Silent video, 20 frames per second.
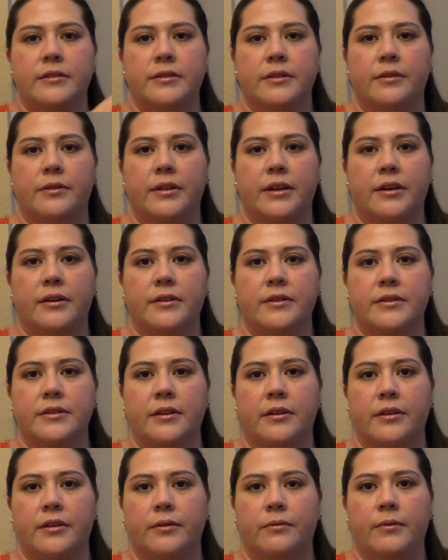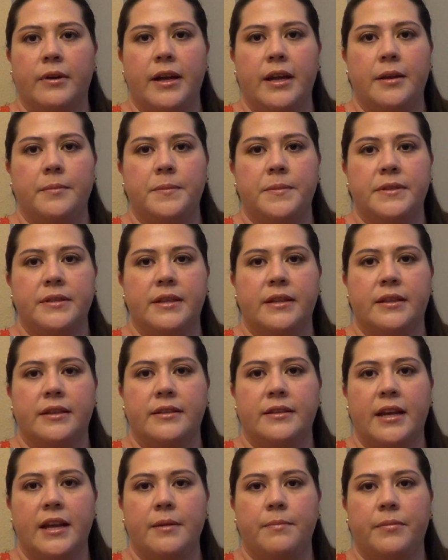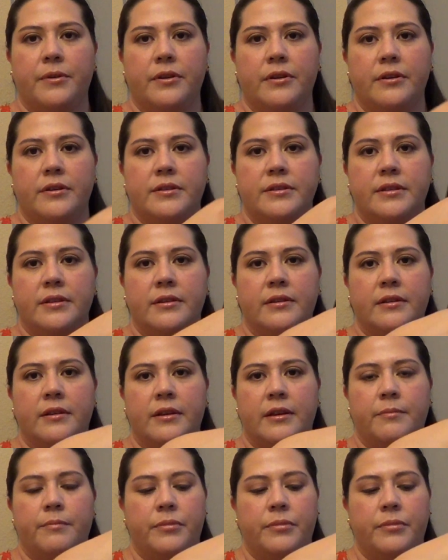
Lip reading: So there's all the wipes and the diapers.